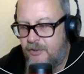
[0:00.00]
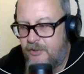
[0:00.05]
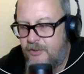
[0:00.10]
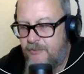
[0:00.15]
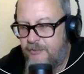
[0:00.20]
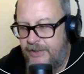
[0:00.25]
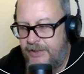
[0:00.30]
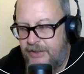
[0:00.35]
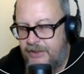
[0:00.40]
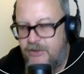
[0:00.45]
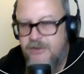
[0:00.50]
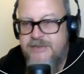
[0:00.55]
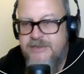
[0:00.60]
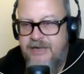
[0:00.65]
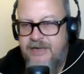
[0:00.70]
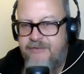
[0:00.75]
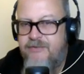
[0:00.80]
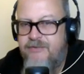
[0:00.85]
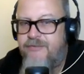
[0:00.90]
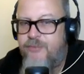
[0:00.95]
because I
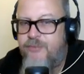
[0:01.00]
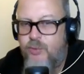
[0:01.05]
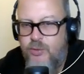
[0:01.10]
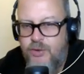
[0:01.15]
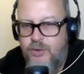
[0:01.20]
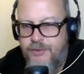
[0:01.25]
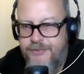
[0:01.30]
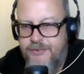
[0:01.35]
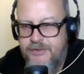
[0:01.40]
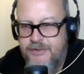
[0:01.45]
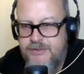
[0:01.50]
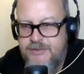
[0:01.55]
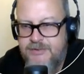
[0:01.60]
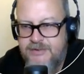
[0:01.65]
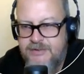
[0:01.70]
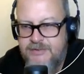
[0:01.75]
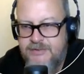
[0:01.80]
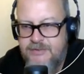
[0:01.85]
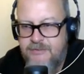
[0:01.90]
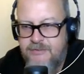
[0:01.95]
have a full content
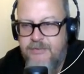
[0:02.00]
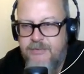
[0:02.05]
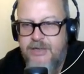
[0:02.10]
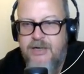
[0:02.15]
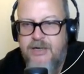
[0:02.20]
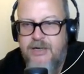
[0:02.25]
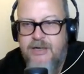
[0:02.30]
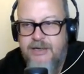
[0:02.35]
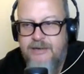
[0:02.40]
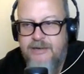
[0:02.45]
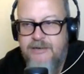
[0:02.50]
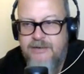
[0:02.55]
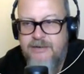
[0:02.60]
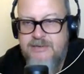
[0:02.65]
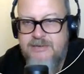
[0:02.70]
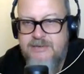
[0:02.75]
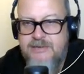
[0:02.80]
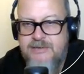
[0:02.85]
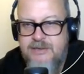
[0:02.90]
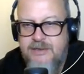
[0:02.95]
system behind
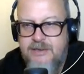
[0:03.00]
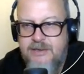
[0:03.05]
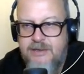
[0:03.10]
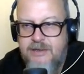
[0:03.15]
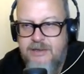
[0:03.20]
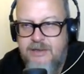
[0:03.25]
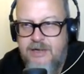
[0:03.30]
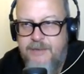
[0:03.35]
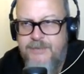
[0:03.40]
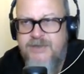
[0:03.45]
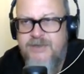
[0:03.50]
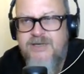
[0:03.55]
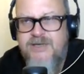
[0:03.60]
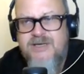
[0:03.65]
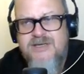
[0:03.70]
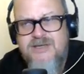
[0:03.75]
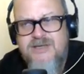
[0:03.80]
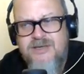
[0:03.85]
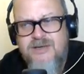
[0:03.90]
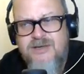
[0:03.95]
this, I'm not
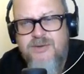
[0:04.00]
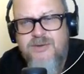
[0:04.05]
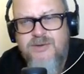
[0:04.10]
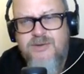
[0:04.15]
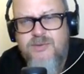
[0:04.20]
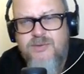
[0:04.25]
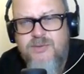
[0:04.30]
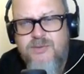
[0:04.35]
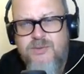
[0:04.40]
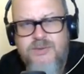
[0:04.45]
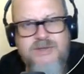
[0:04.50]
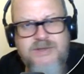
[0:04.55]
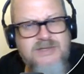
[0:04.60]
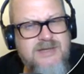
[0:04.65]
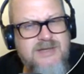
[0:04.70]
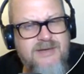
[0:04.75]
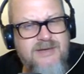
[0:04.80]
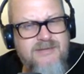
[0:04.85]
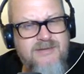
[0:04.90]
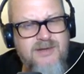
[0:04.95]
actually going to do this,
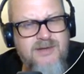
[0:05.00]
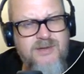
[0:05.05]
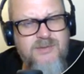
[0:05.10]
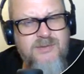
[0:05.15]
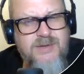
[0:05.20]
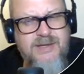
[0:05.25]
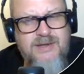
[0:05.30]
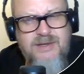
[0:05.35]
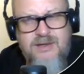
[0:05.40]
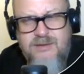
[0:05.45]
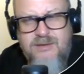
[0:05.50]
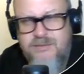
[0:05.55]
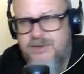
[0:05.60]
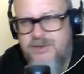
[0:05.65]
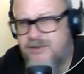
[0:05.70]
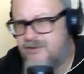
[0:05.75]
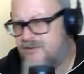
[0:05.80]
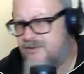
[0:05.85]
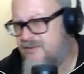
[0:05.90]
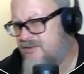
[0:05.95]
I think, right now,
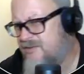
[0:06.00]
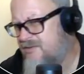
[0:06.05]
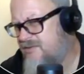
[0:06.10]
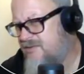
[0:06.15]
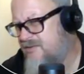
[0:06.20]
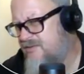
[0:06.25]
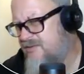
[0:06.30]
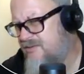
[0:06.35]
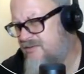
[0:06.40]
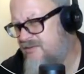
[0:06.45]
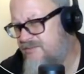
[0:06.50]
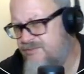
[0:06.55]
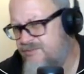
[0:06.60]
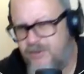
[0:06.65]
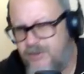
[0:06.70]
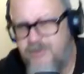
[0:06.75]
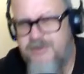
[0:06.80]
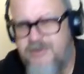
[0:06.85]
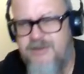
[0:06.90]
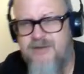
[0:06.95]
because
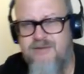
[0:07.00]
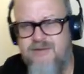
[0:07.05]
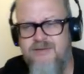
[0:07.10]
probably not.